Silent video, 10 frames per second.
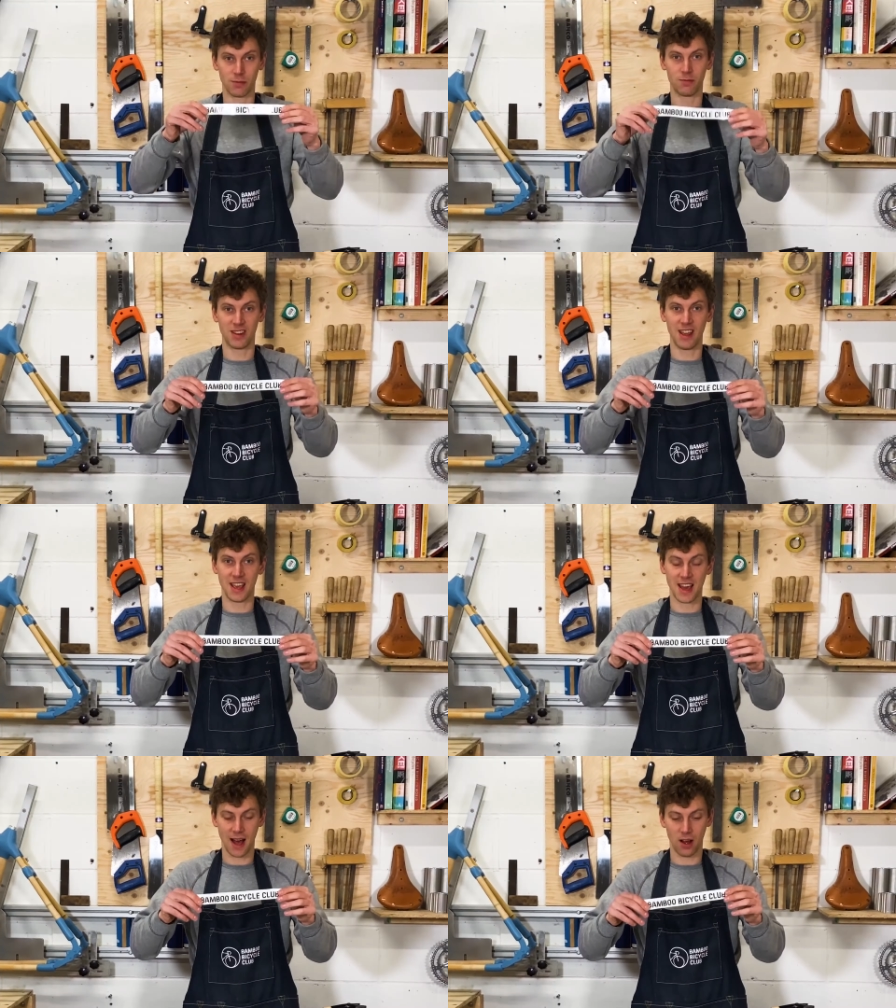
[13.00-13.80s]
some
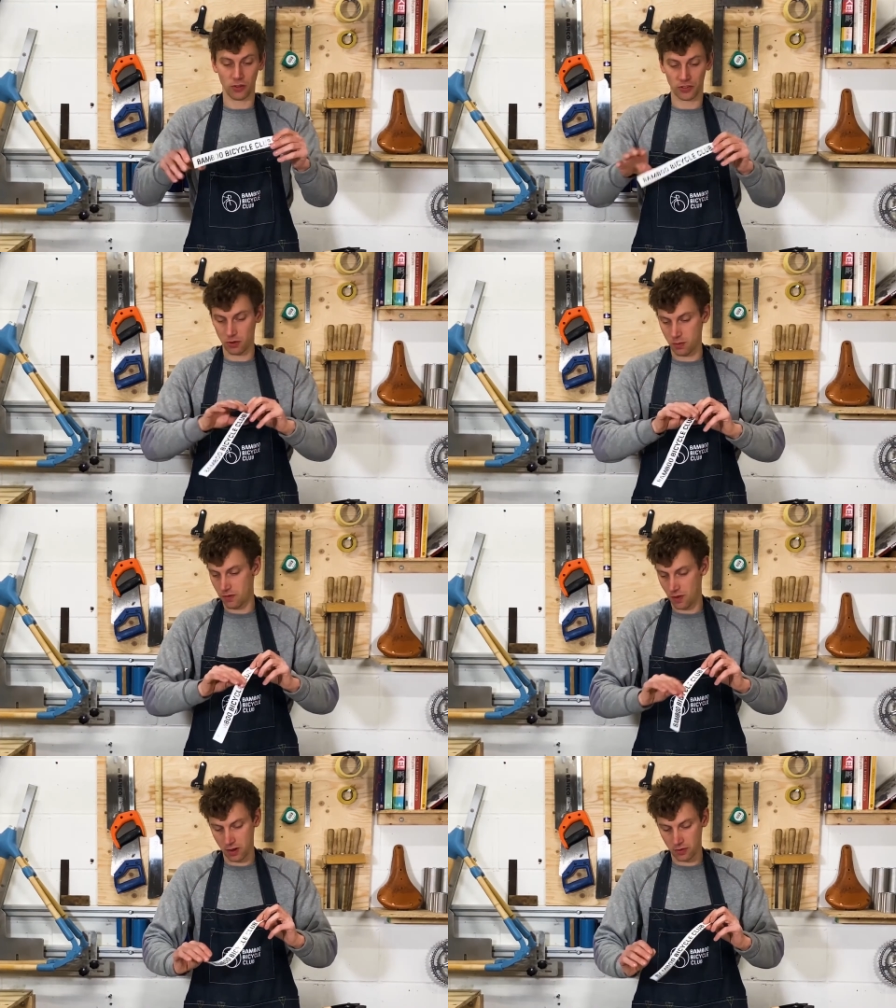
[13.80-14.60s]
decals. So
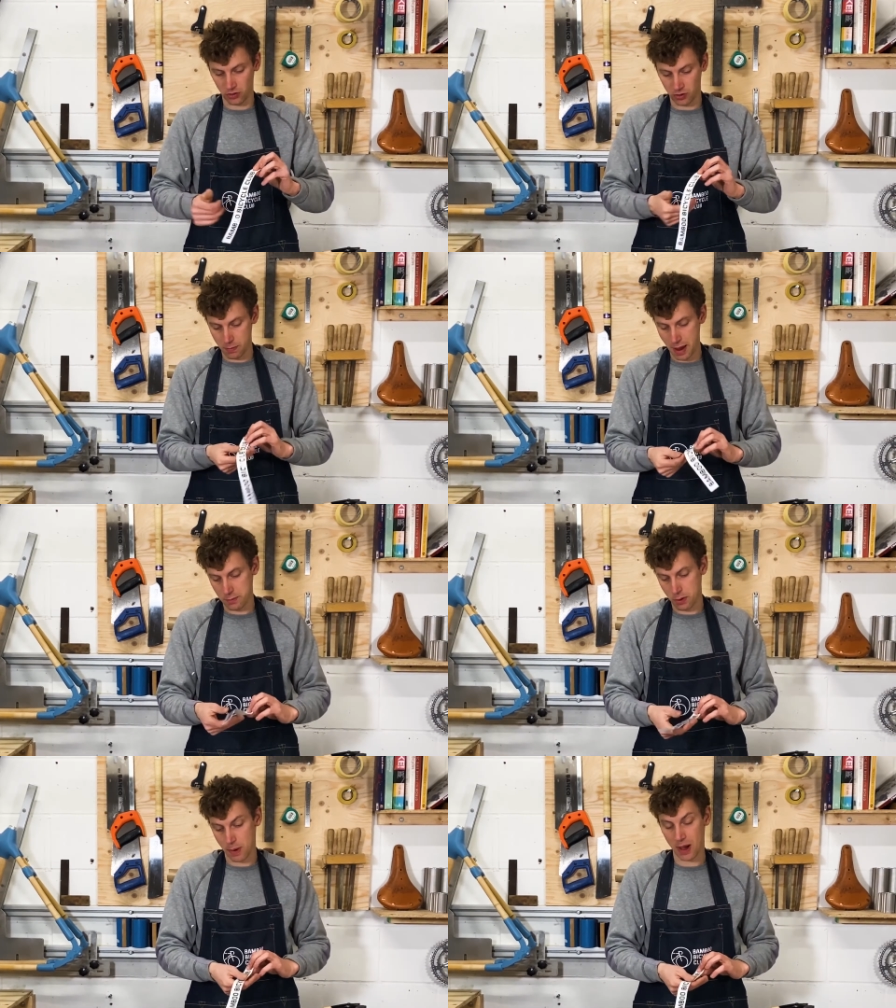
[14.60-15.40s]
I've got some
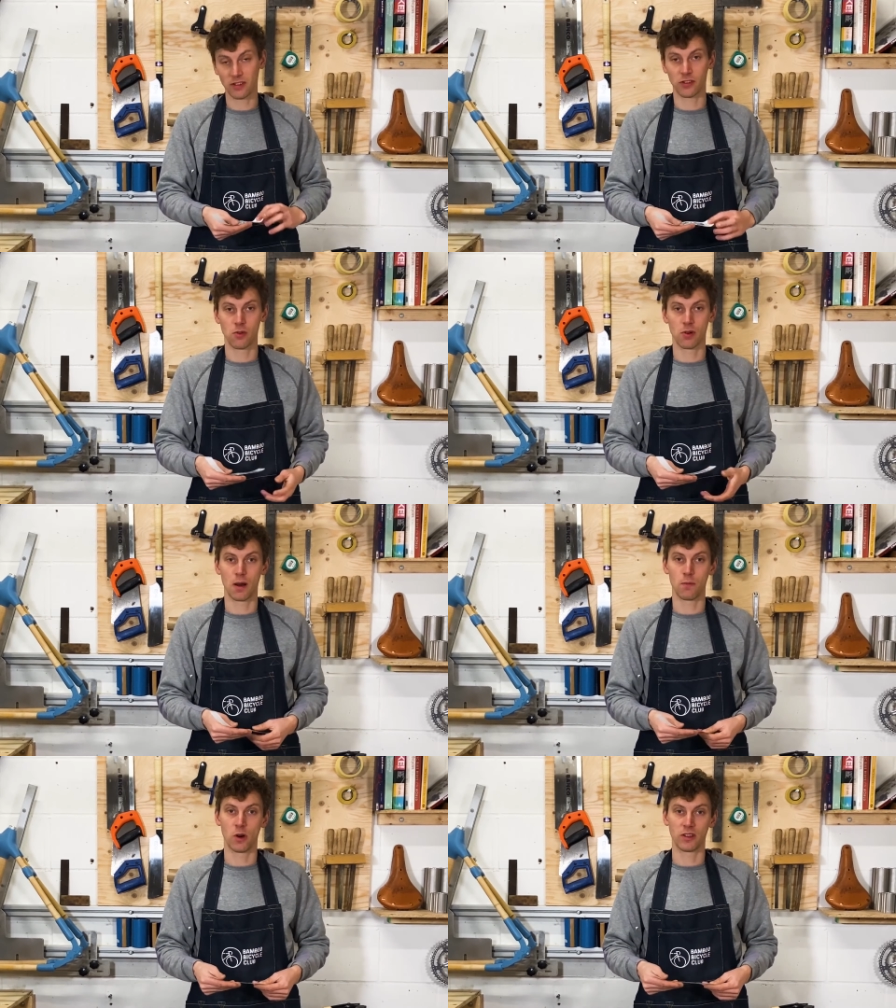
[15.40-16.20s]
Bamboo Bicycle
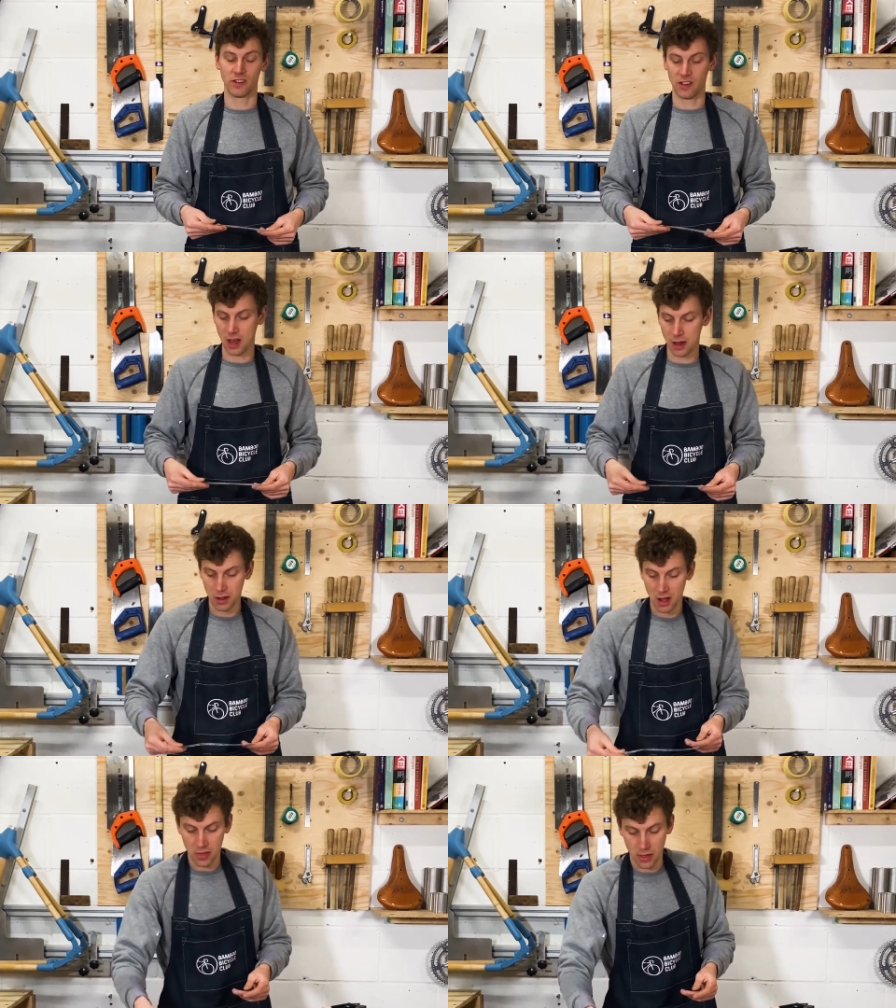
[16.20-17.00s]
Club ones here
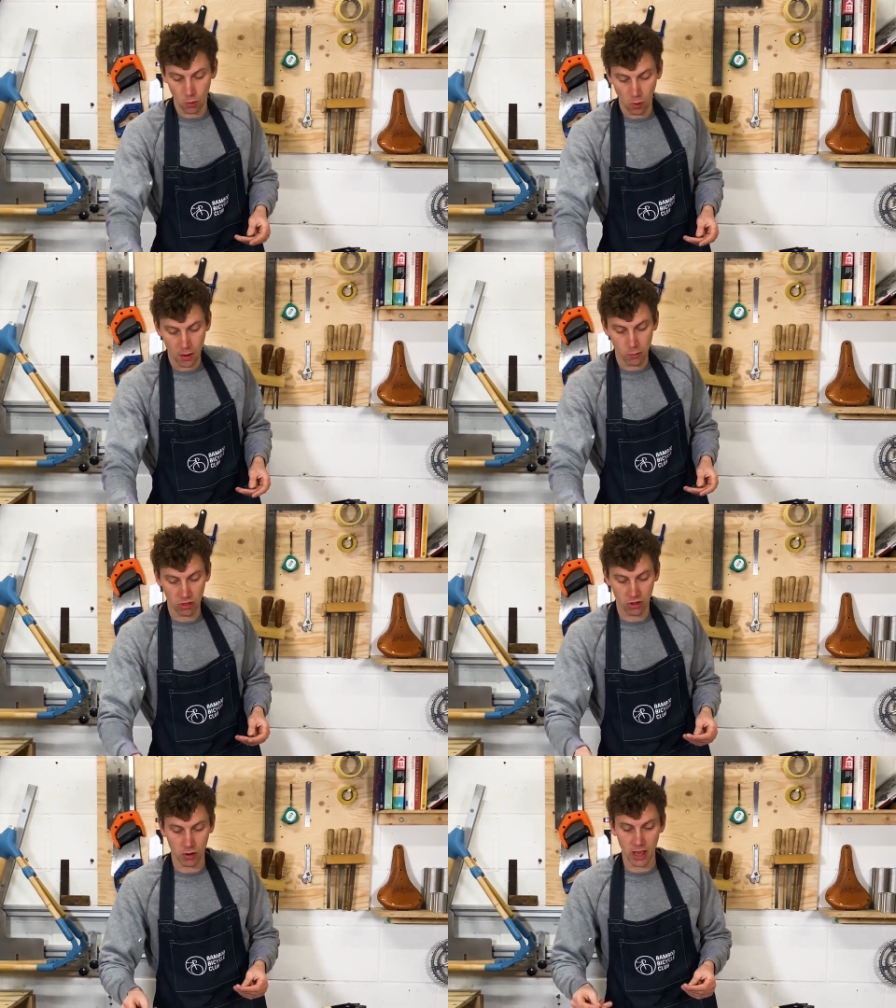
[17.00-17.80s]
that will come
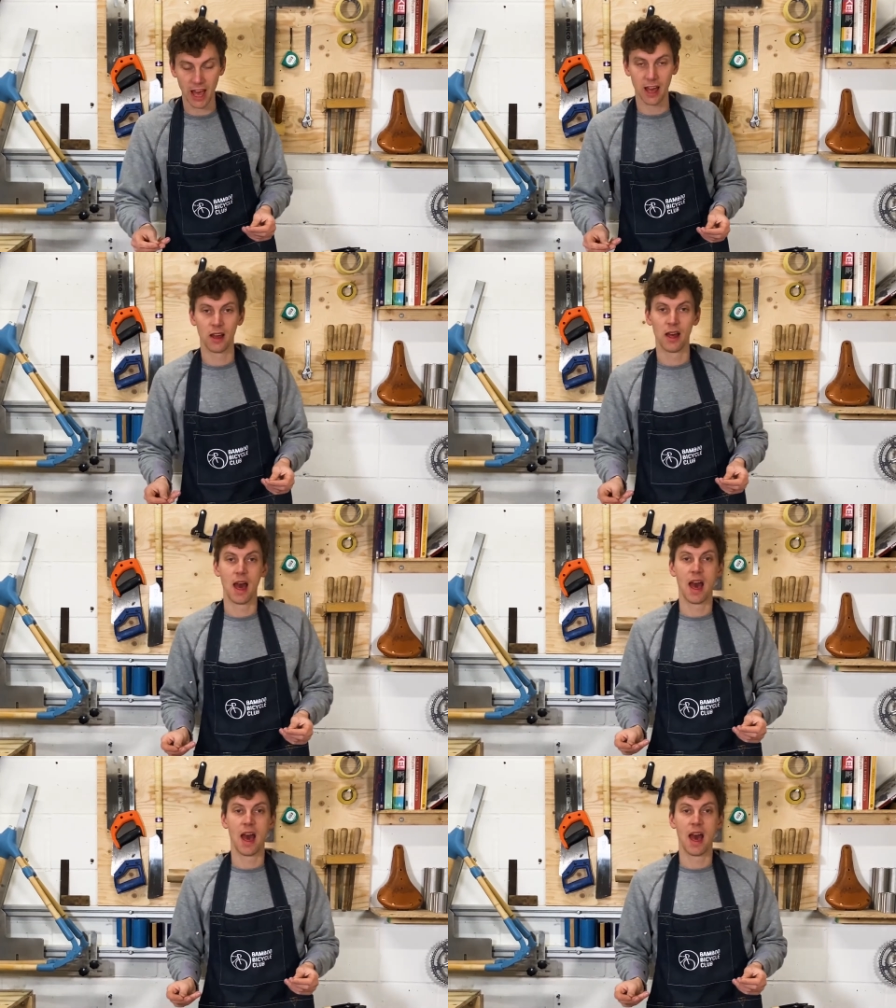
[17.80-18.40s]
with your kit.